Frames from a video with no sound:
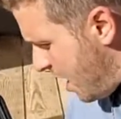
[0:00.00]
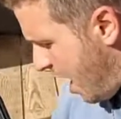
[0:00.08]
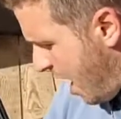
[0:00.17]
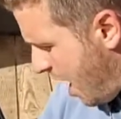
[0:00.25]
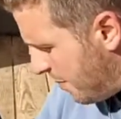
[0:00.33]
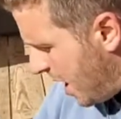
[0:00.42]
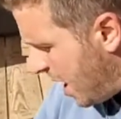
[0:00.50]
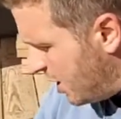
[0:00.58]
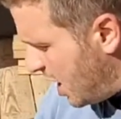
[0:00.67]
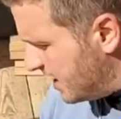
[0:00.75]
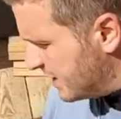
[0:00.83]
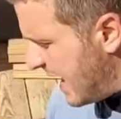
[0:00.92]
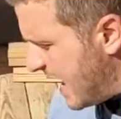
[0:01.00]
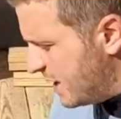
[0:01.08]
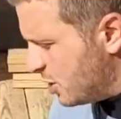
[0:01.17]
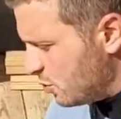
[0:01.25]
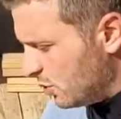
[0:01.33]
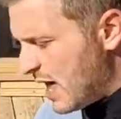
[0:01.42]
A nice
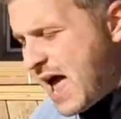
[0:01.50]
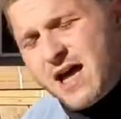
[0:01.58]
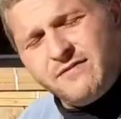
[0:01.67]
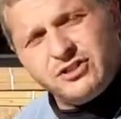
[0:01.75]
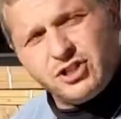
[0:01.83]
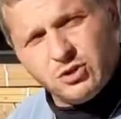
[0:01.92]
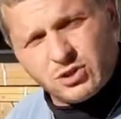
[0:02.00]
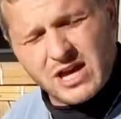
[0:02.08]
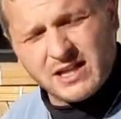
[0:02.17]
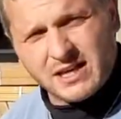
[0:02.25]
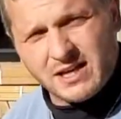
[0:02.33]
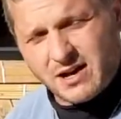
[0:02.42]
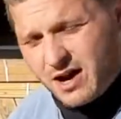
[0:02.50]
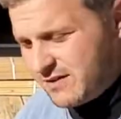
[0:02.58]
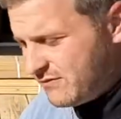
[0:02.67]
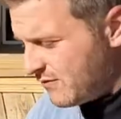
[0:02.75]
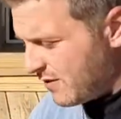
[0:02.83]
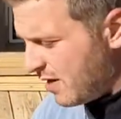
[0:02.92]
handy tool to have is a utility
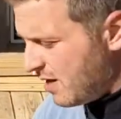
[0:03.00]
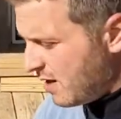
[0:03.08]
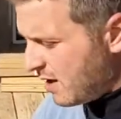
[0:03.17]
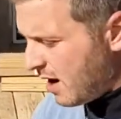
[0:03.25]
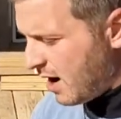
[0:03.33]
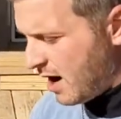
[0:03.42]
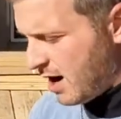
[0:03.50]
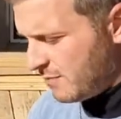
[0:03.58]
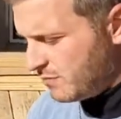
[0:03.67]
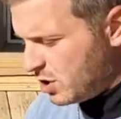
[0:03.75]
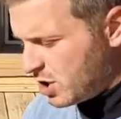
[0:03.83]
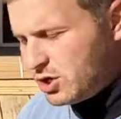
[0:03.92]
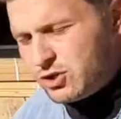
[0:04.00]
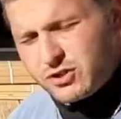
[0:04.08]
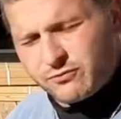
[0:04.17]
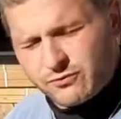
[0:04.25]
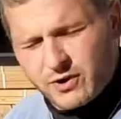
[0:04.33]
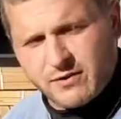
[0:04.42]
knife. You can use
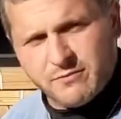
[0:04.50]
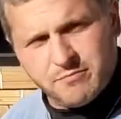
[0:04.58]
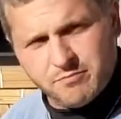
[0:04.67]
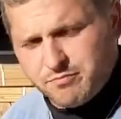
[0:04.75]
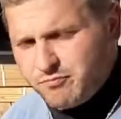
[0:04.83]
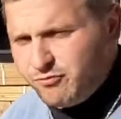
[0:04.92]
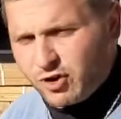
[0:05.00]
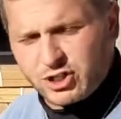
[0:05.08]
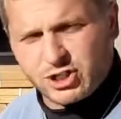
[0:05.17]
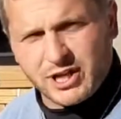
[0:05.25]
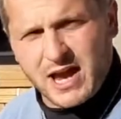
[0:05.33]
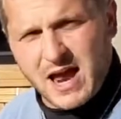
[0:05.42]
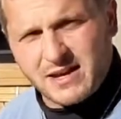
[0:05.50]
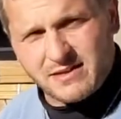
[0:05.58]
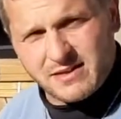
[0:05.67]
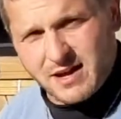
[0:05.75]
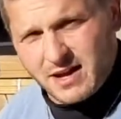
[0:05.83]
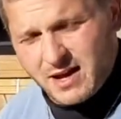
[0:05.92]
it for virtually
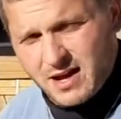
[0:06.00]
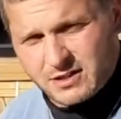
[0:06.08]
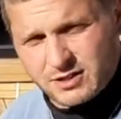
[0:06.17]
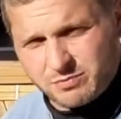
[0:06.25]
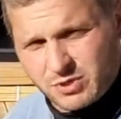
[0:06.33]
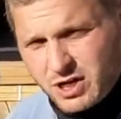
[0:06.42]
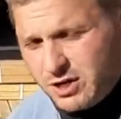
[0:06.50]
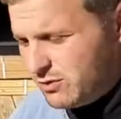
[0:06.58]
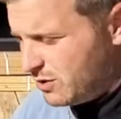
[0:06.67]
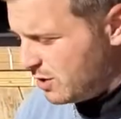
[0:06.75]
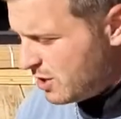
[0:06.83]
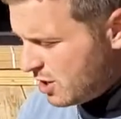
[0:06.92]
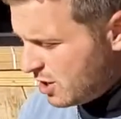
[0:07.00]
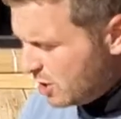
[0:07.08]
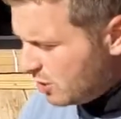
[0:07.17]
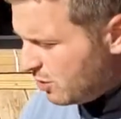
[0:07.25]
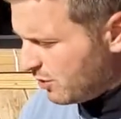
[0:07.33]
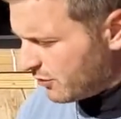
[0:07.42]
anything. It's pretty
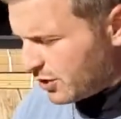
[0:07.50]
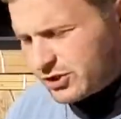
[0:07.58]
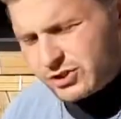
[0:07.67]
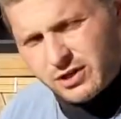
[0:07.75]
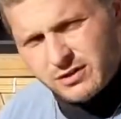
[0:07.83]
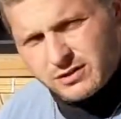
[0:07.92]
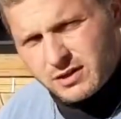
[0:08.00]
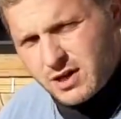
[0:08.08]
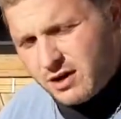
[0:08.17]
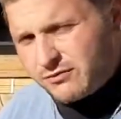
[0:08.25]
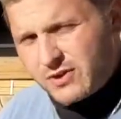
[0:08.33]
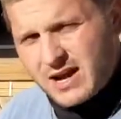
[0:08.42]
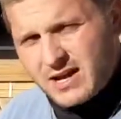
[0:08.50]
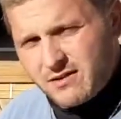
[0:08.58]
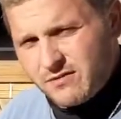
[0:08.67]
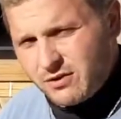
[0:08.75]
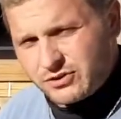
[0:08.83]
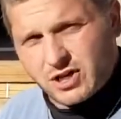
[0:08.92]
universal, for any
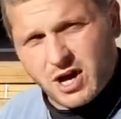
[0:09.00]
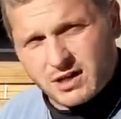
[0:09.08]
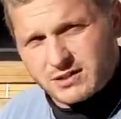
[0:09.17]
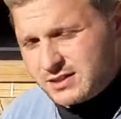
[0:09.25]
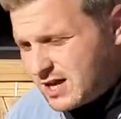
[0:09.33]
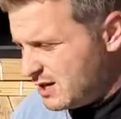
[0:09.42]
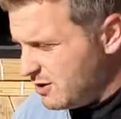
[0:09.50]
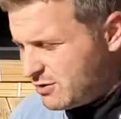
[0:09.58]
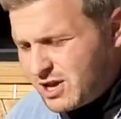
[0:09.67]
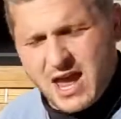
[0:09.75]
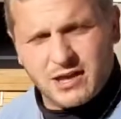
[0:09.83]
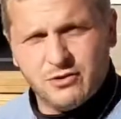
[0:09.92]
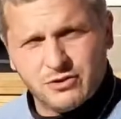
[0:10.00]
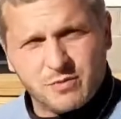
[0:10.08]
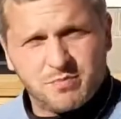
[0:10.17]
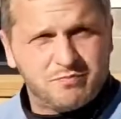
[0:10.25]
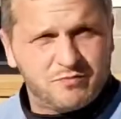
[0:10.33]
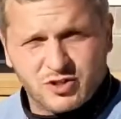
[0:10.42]
of those cuts that you can't use a
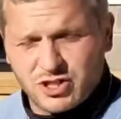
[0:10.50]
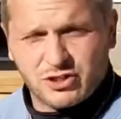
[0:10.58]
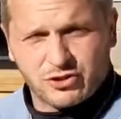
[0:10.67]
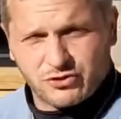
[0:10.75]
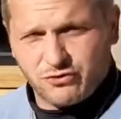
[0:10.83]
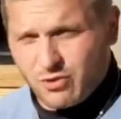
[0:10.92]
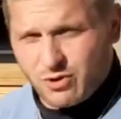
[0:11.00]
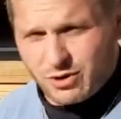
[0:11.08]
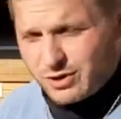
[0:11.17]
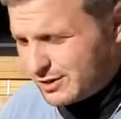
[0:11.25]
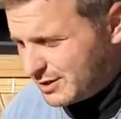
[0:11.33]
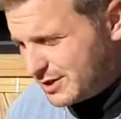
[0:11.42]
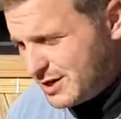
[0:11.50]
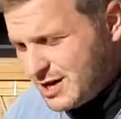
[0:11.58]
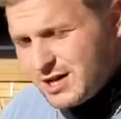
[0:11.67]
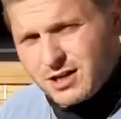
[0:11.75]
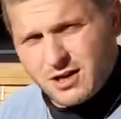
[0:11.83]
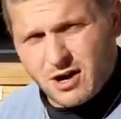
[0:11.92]
scissors for, or,
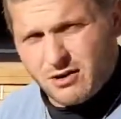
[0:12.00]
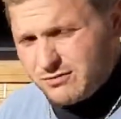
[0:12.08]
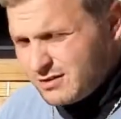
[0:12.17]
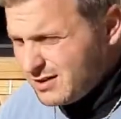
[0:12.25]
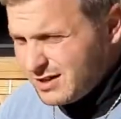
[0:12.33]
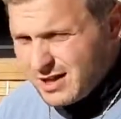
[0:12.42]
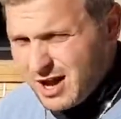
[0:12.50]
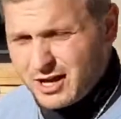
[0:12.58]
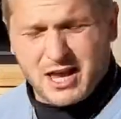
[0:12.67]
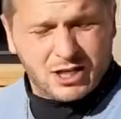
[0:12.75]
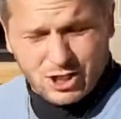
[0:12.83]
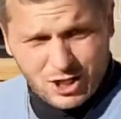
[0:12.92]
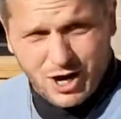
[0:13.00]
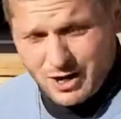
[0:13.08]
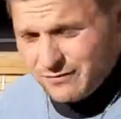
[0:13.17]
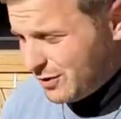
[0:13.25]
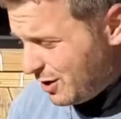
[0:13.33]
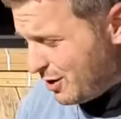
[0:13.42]
a kitchen
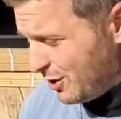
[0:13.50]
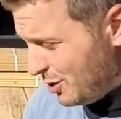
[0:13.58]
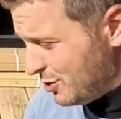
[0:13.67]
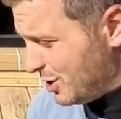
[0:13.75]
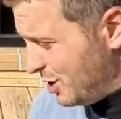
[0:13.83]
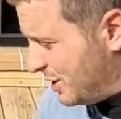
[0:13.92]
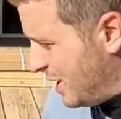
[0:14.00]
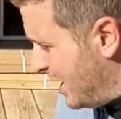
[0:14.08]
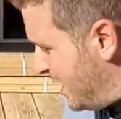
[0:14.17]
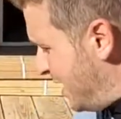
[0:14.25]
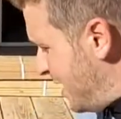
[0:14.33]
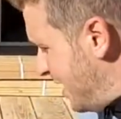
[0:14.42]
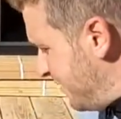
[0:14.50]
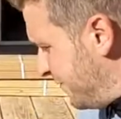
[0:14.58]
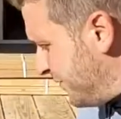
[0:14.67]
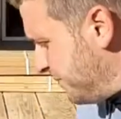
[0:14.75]
knife. You're going to use a utility knife.